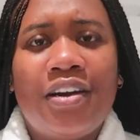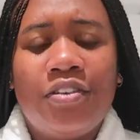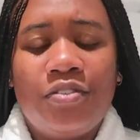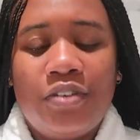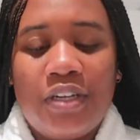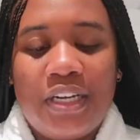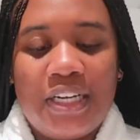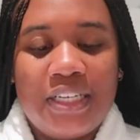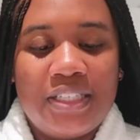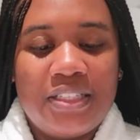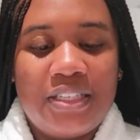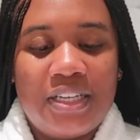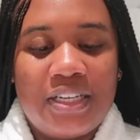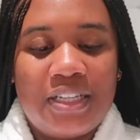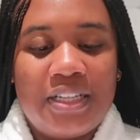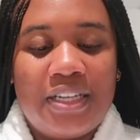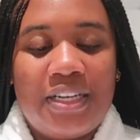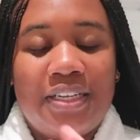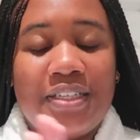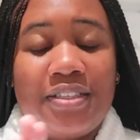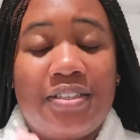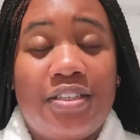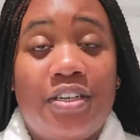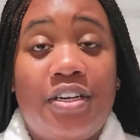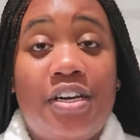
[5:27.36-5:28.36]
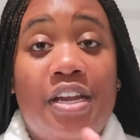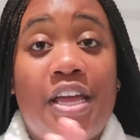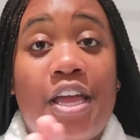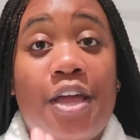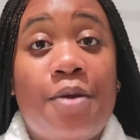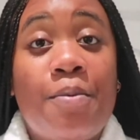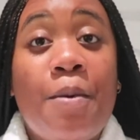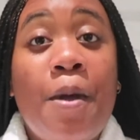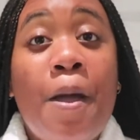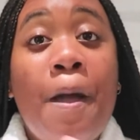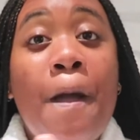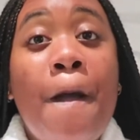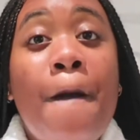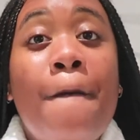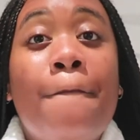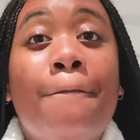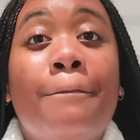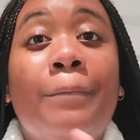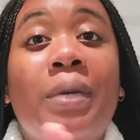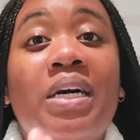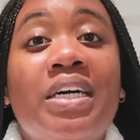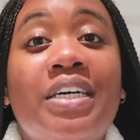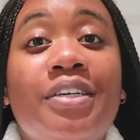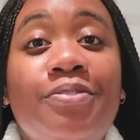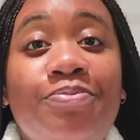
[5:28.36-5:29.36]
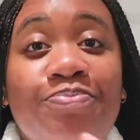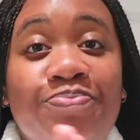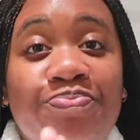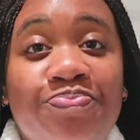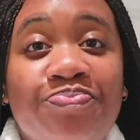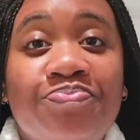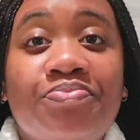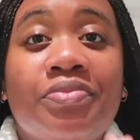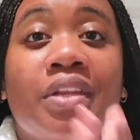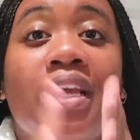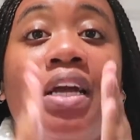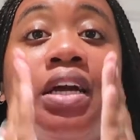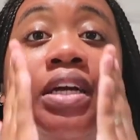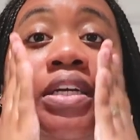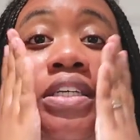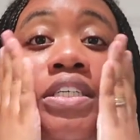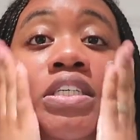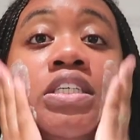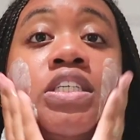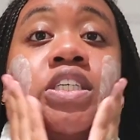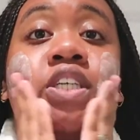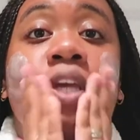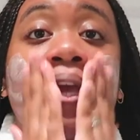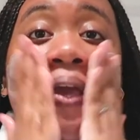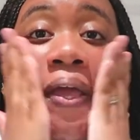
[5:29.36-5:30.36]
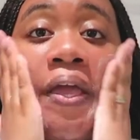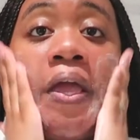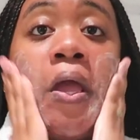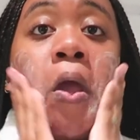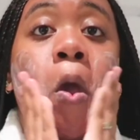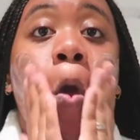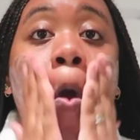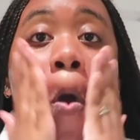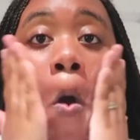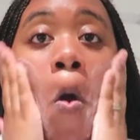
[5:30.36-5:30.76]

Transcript: know exactly how you say her name, but she